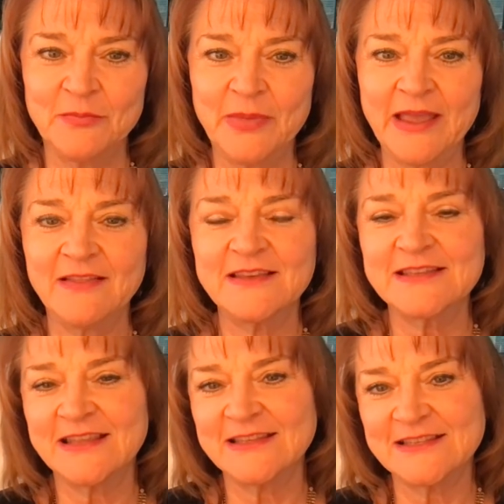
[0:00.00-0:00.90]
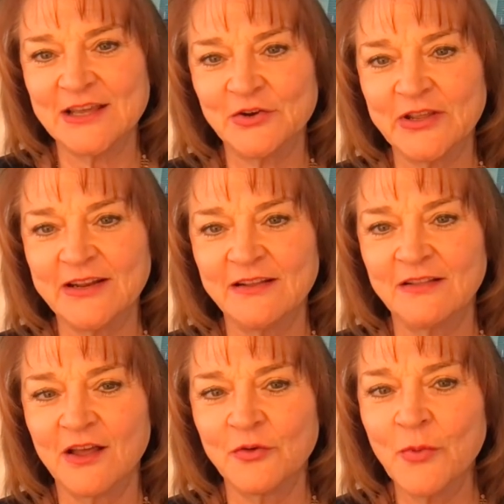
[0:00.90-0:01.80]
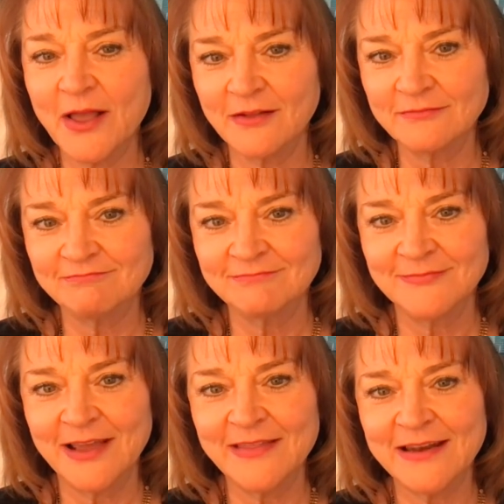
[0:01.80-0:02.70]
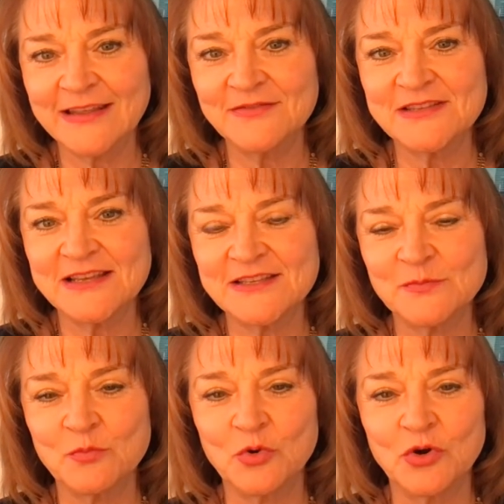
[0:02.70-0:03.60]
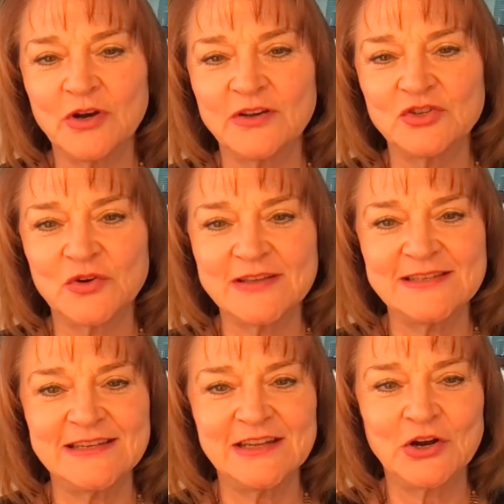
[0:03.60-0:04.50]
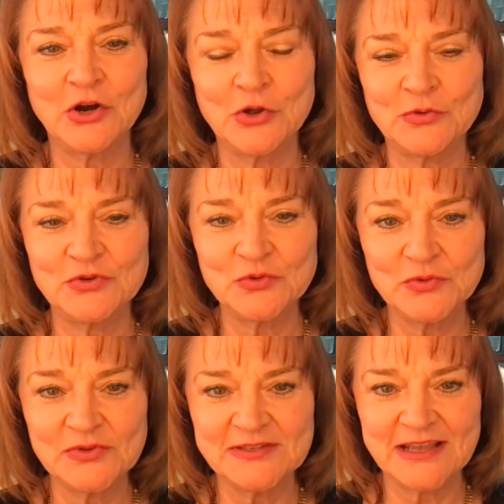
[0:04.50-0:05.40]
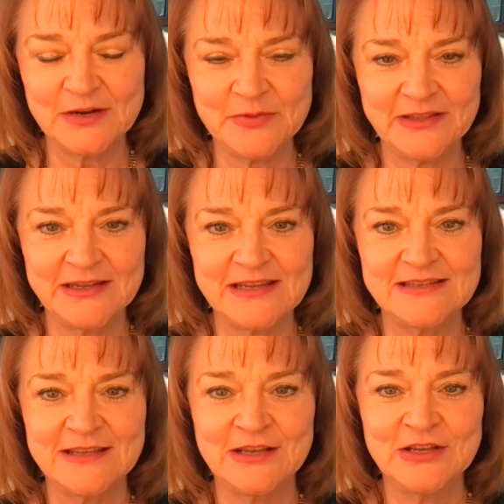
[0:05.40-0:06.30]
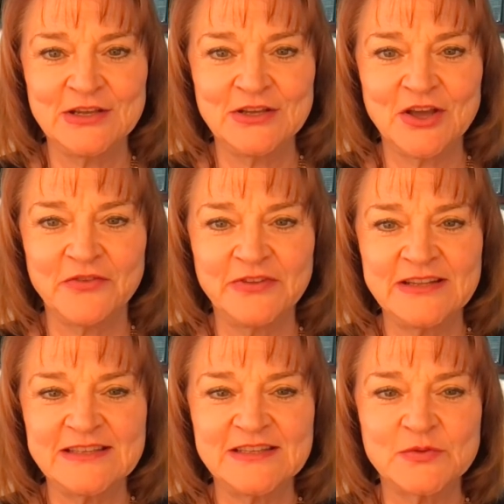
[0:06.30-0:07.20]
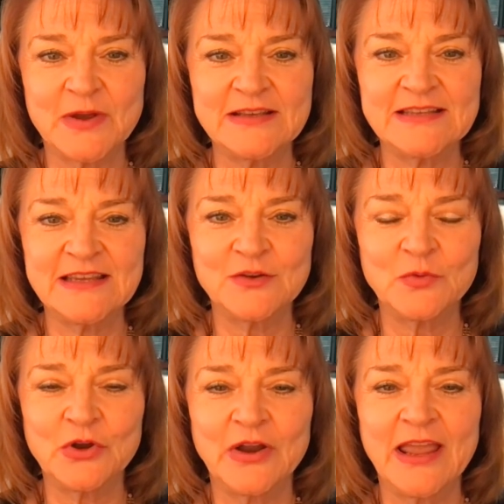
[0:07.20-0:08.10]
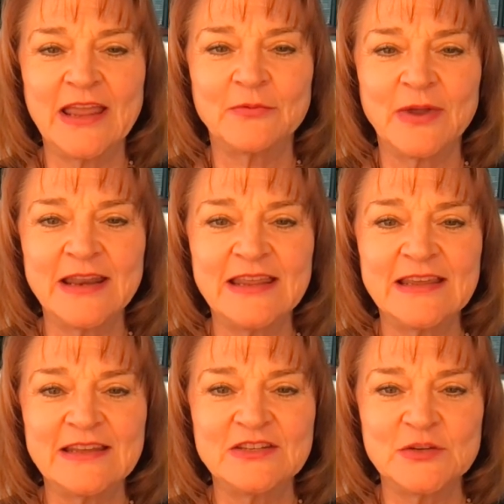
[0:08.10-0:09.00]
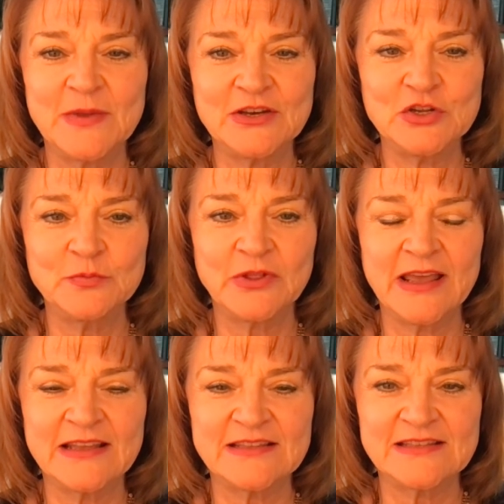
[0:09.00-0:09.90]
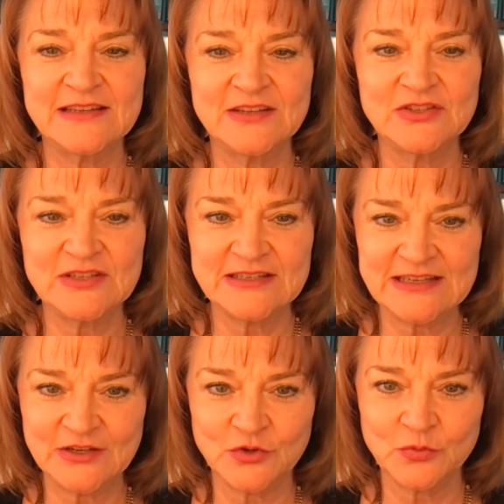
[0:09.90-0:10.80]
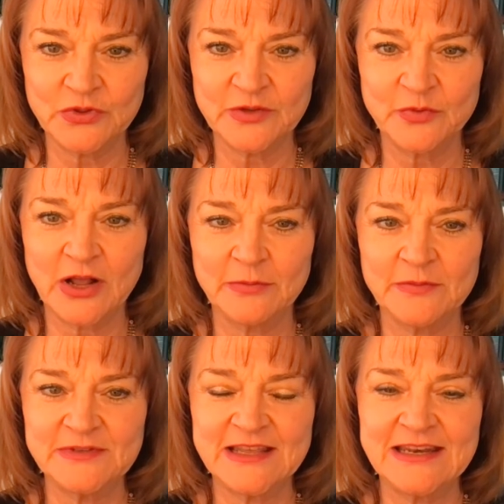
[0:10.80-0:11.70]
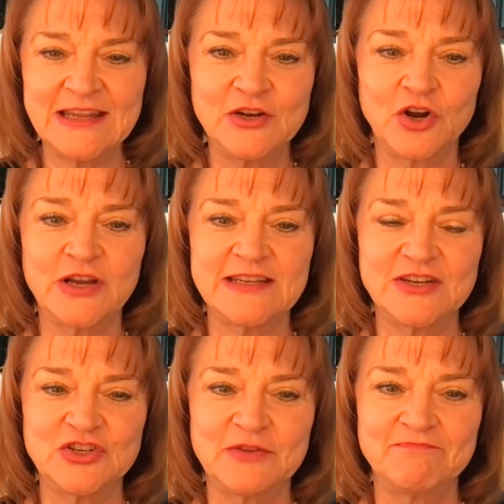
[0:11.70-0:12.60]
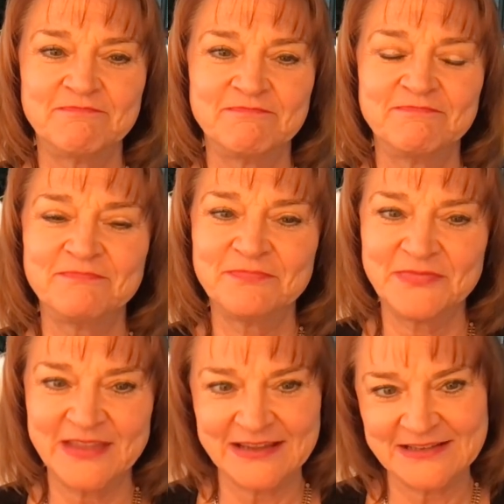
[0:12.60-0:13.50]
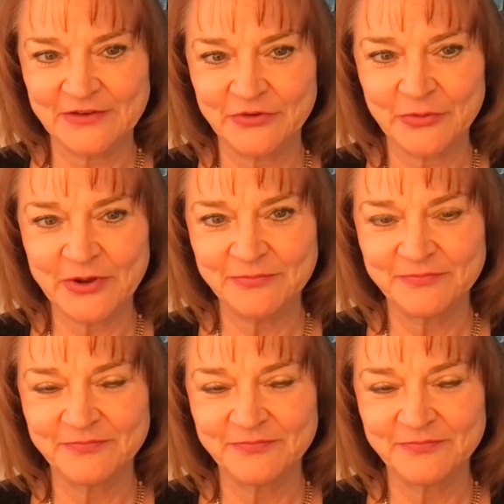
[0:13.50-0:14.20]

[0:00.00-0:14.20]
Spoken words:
Pallas and the Sun are getting along well, and that gives us more trust in our own tools and abilities. Confidence is rising, and we are ready to make new plans to deal with the problems that need our attention. Thanks, everyone.